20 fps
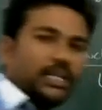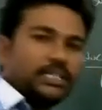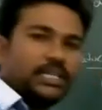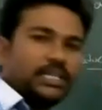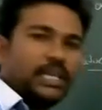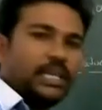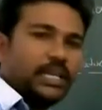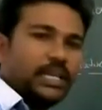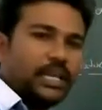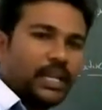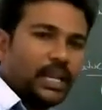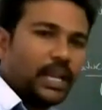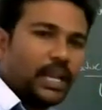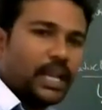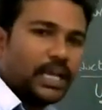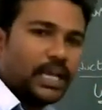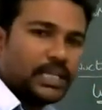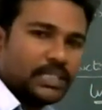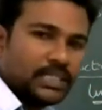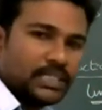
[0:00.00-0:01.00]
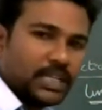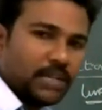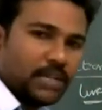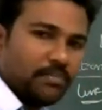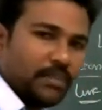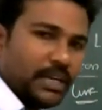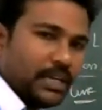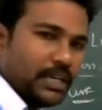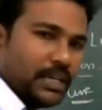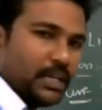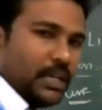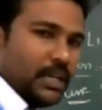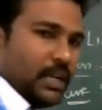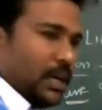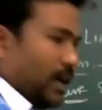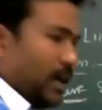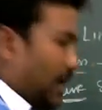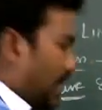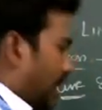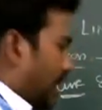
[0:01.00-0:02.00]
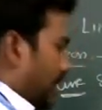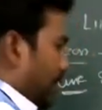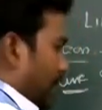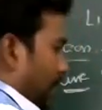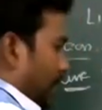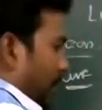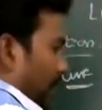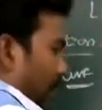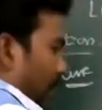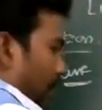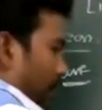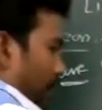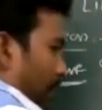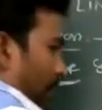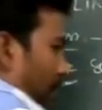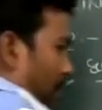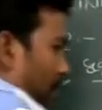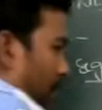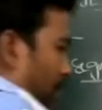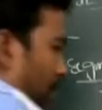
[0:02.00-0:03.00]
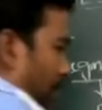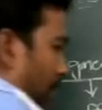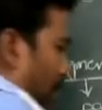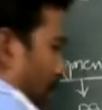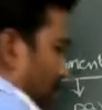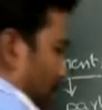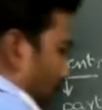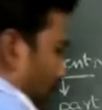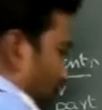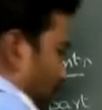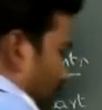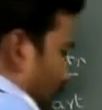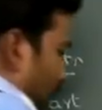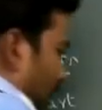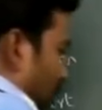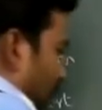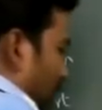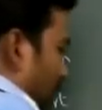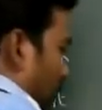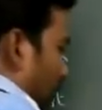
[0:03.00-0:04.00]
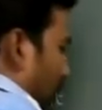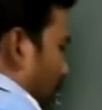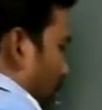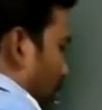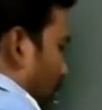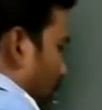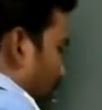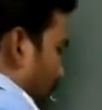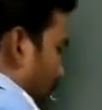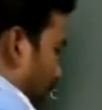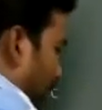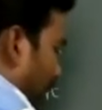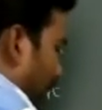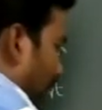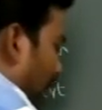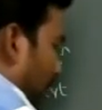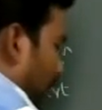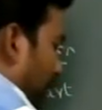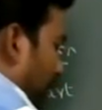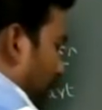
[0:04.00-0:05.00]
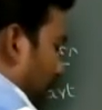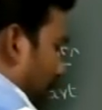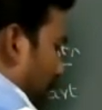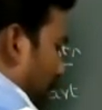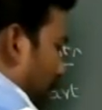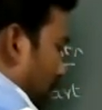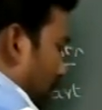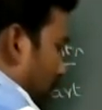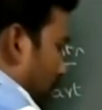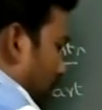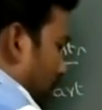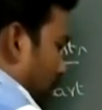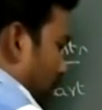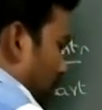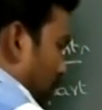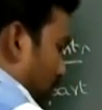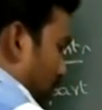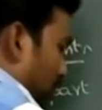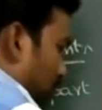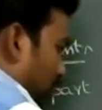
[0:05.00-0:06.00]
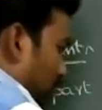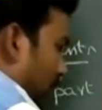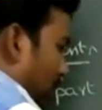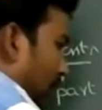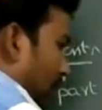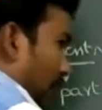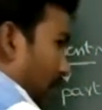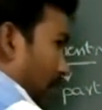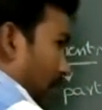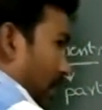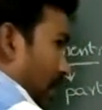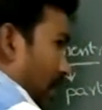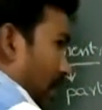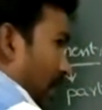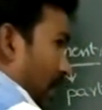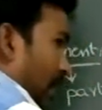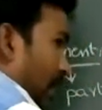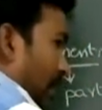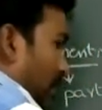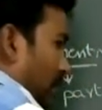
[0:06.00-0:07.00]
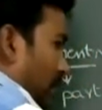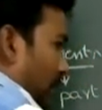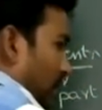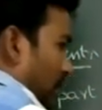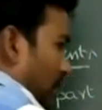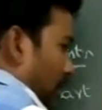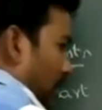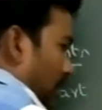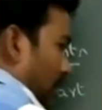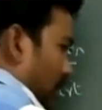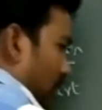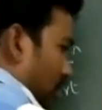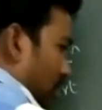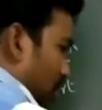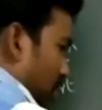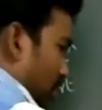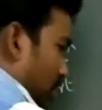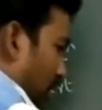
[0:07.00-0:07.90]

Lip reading: a line segment, and a part of suppose example AB. Suppose here you can take this is